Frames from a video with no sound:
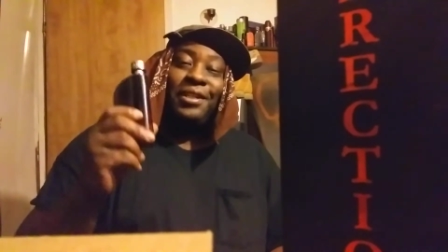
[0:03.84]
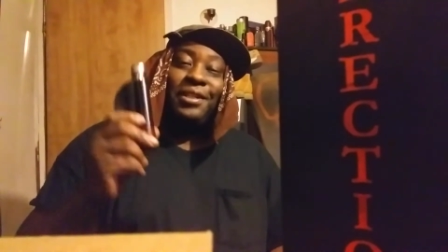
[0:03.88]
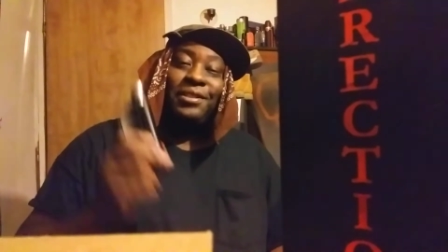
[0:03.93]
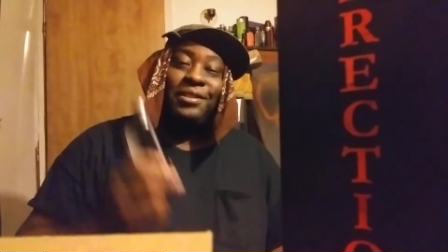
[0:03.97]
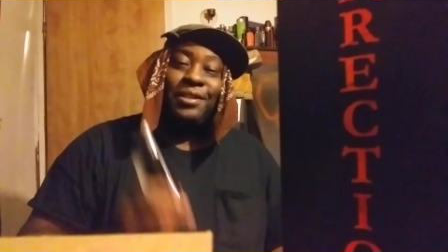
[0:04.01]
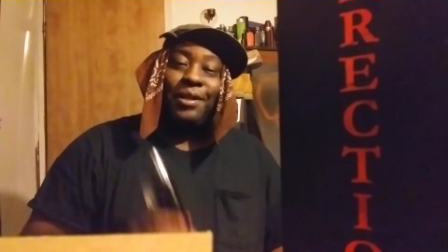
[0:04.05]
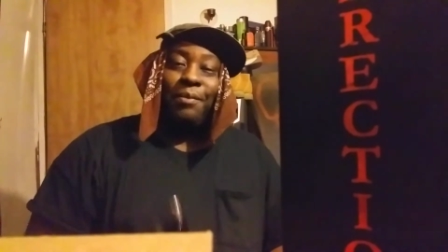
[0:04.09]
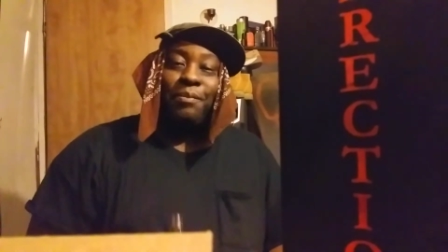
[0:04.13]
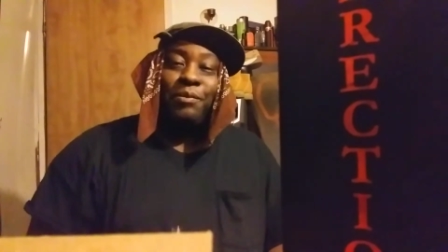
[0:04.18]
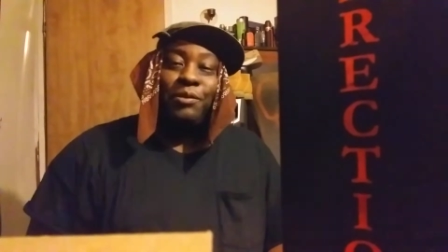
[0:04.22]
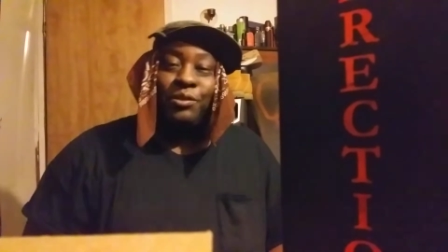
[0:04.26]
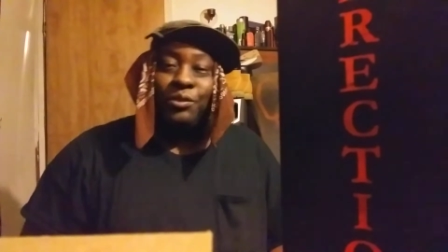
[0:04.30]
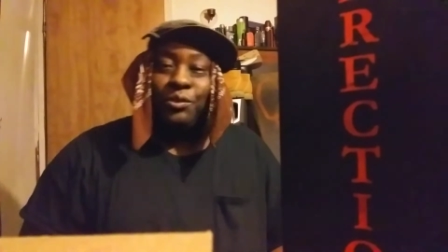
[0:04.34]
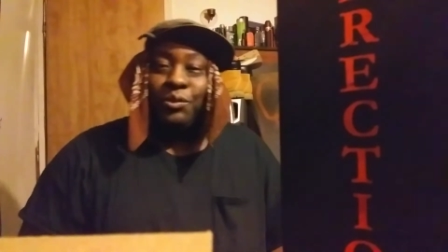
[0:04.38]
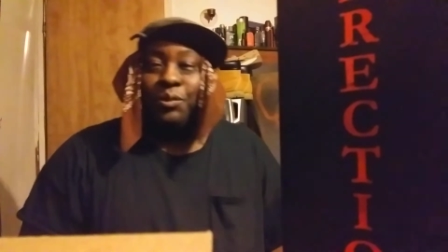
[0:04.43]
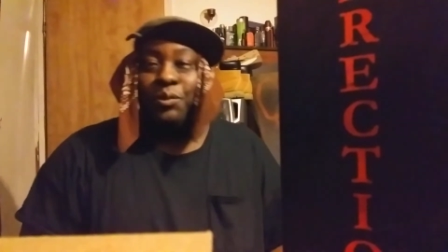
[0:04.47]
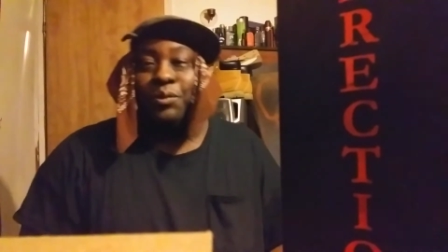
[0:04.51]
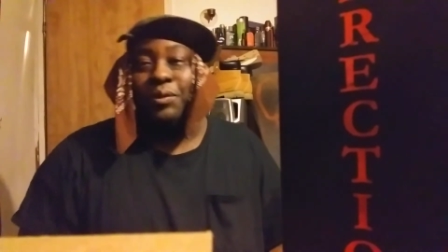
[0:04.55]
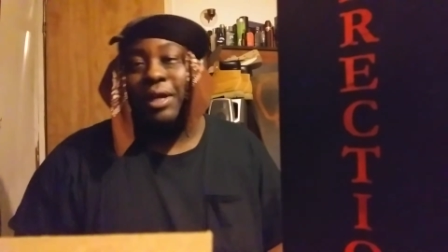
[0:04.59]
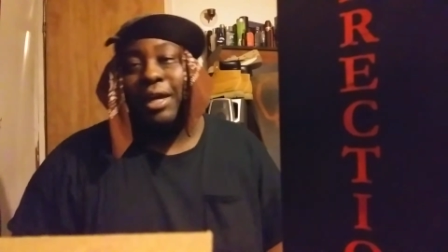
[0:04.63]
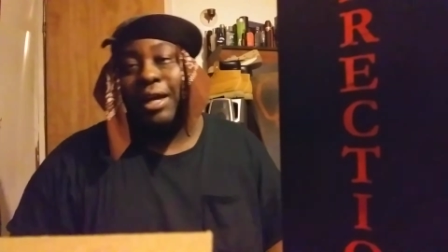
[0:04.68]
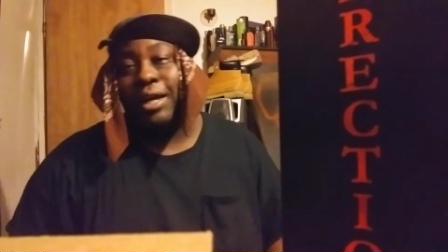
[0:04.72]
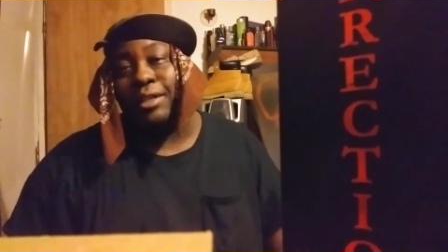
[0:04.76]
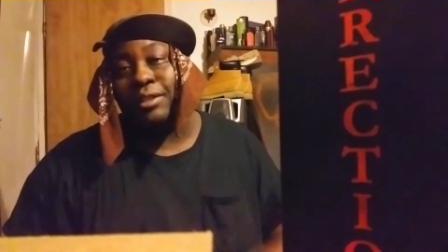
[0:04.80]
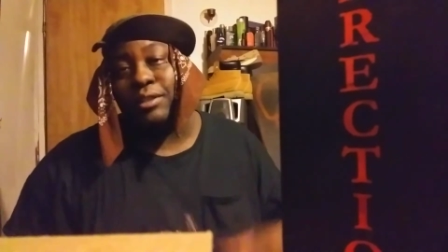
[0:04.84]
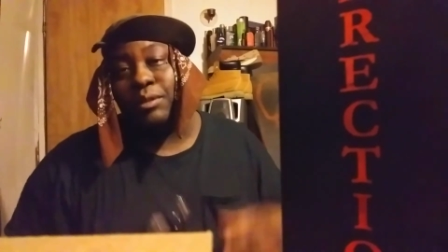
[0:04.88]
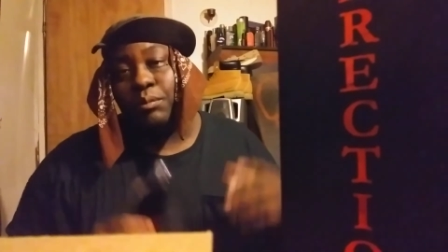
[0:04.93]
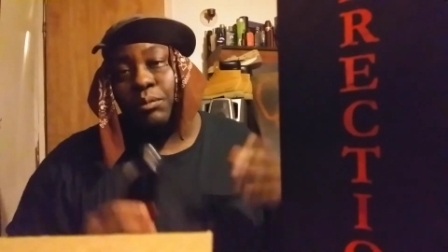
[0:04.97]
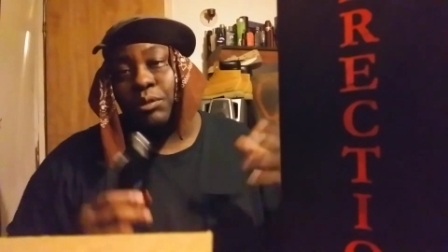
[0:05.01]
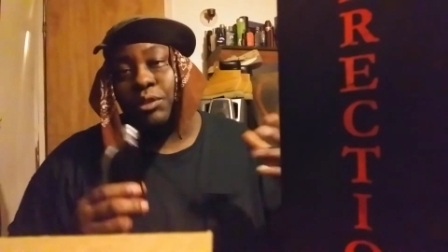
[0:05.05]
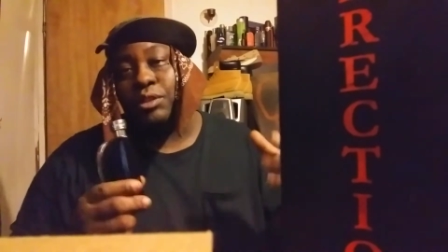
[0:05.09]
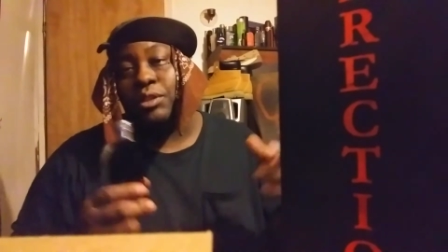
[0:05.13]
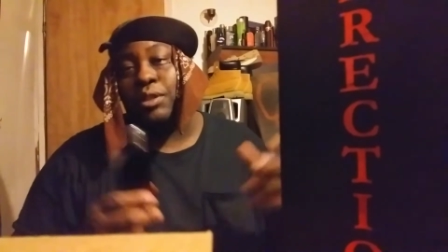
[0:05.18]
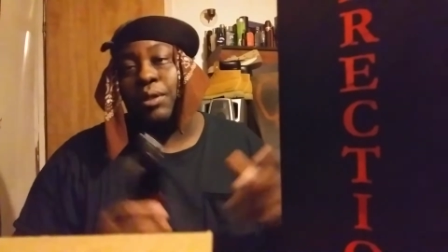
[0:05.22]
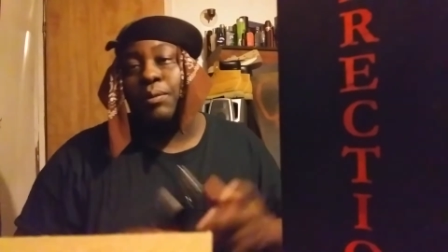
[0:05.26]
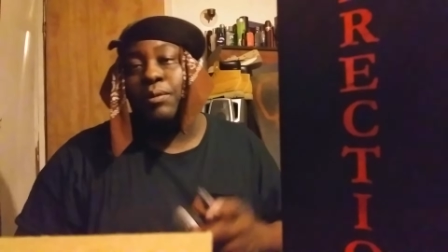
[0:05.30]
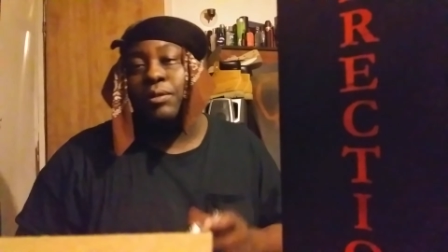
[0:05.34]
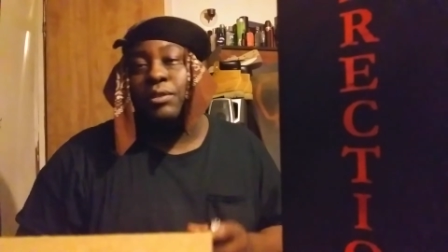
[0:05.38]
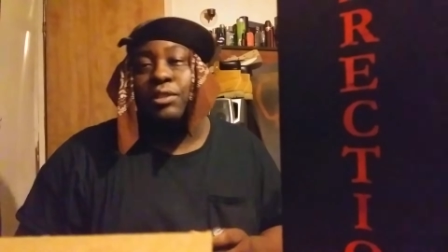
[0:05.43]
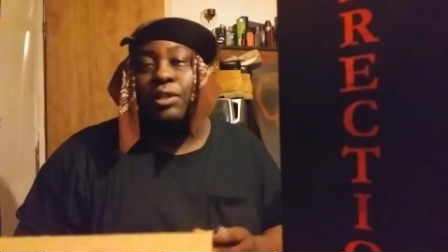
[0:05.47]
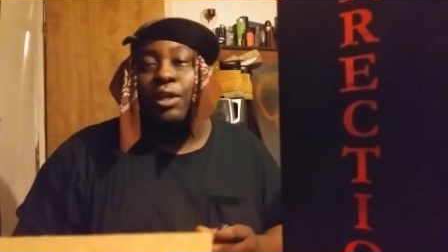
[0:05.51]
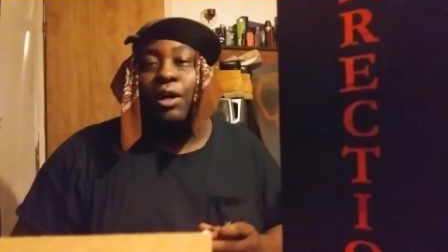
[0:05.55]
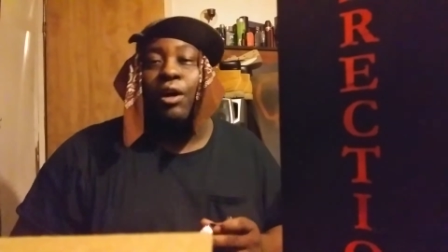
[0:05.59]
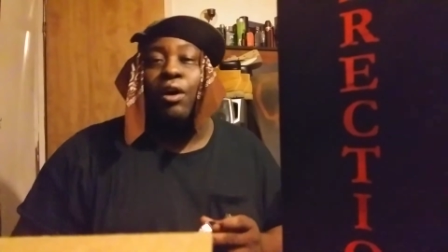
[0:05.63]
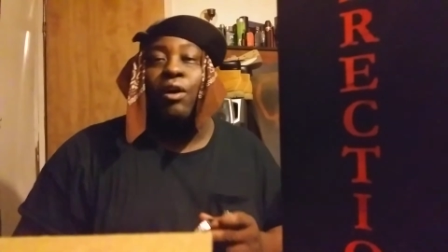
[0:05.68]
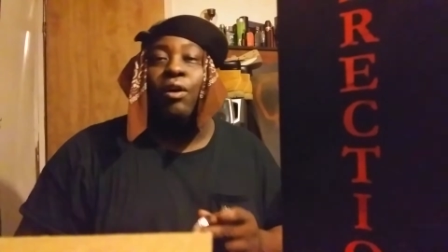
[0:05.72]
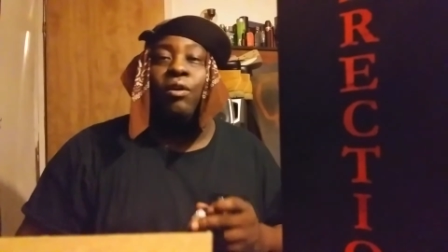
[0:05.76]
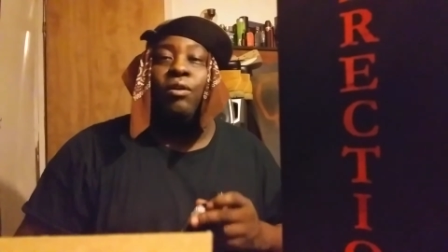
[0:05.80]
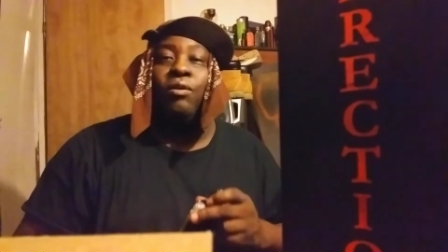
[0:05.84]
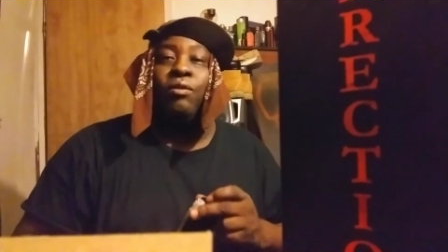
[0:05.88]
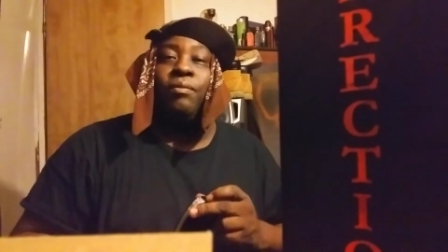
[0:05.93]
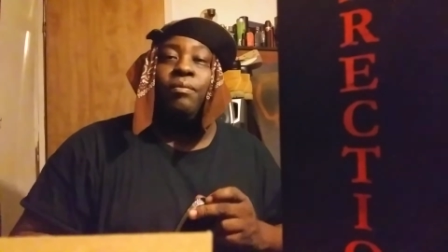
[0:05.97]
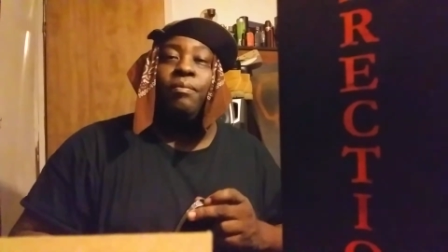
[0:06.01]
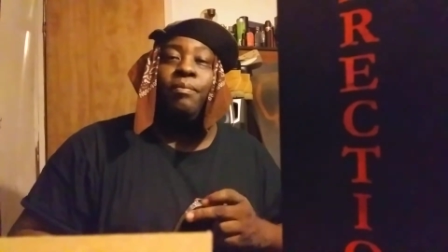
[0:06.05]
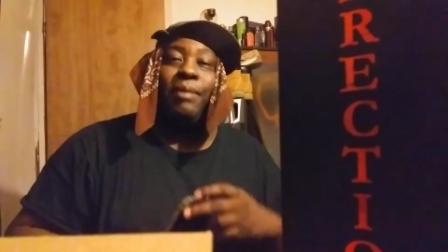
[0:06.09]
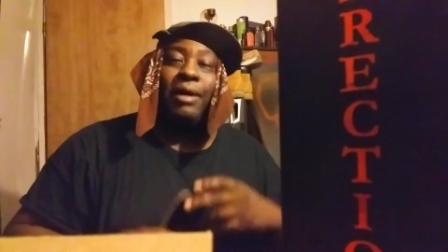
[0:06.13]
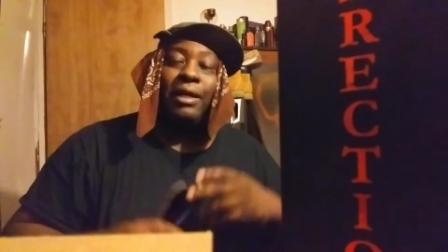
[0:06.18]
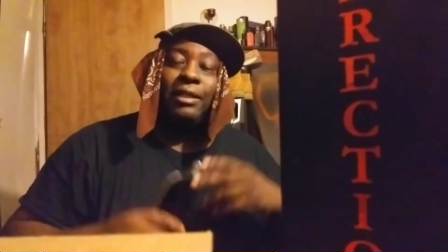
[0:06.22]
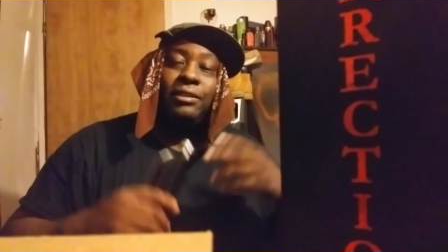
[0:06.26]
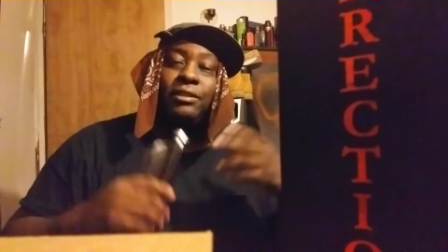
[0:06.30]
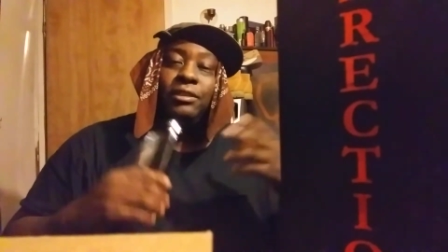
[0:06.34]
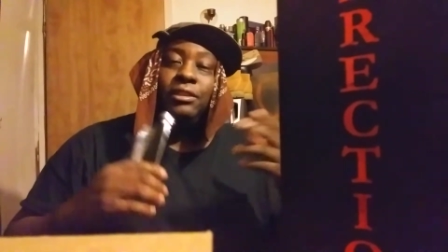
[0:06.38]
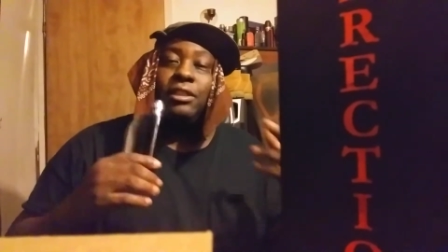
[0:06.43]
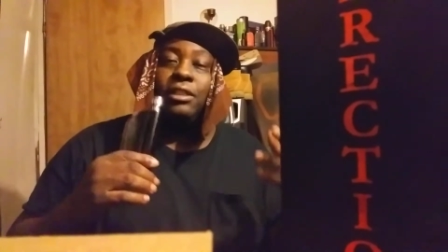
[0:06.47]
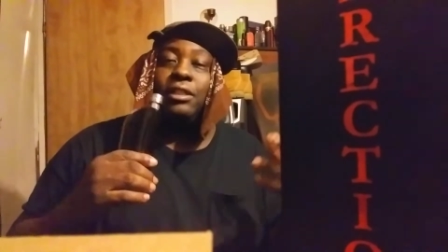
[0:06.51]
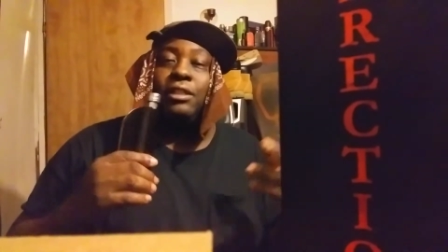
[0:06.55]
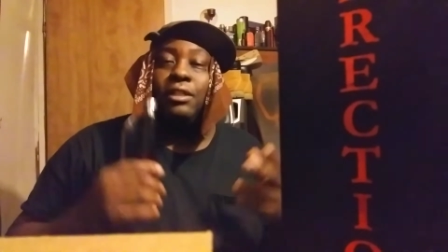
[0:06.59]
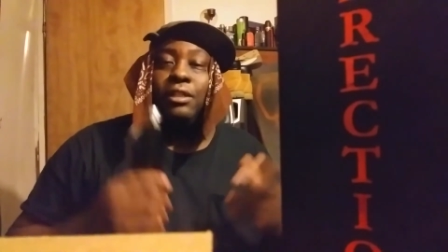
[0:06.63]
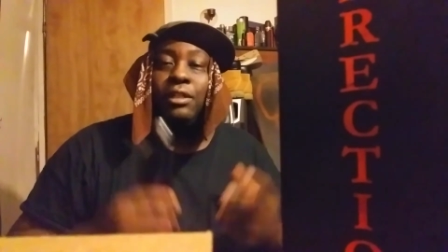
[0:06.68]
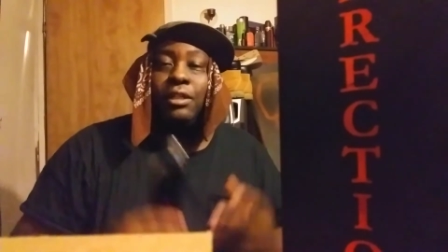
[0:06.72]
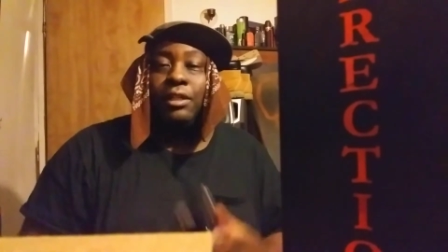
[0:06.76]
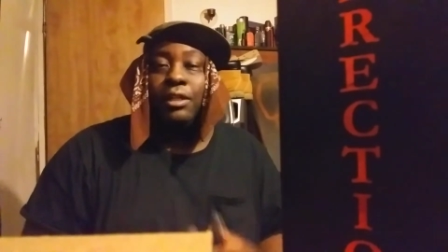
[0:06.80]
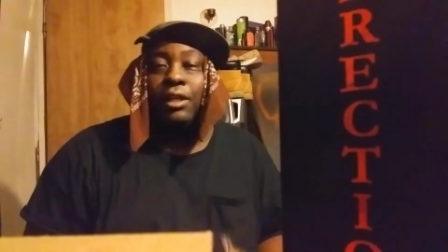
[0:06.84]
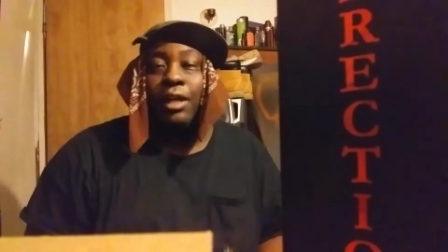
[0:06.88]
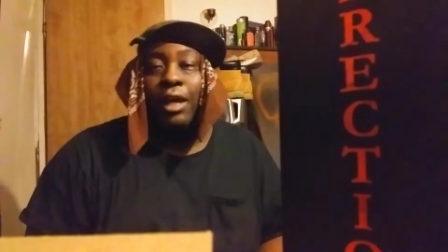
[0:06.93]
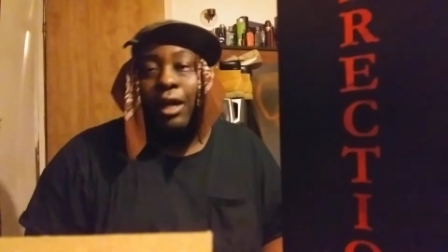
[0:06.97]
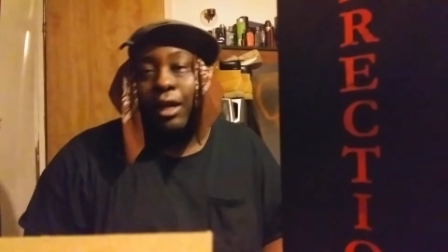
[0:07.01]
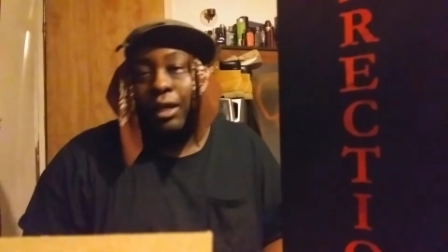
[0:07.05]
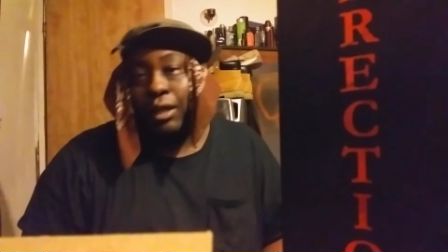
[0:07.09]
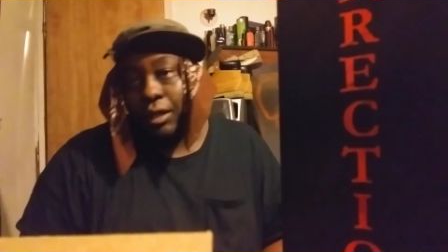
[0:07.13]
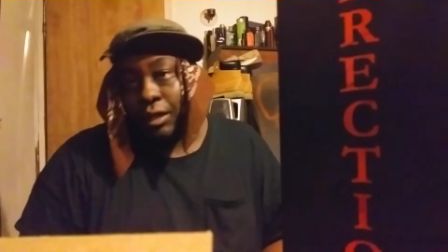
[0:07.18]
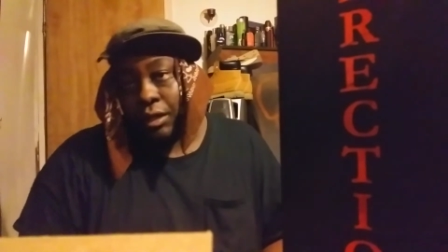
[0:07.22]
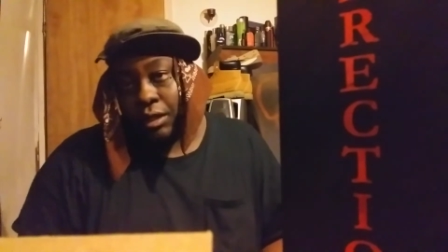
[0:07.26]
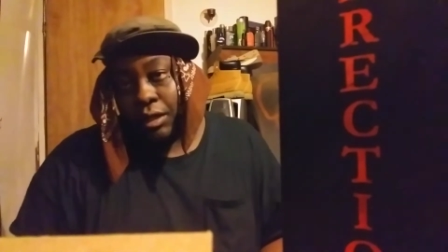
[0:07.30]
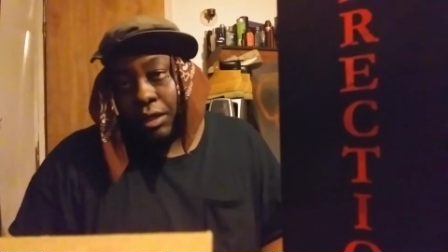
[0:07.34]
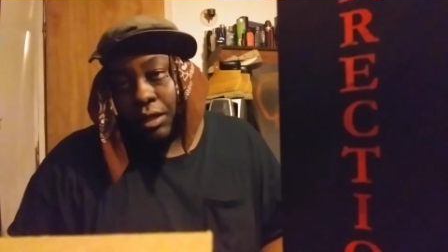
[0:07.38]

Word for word: this episode, guys, I'm going to share with y'all by center of the night.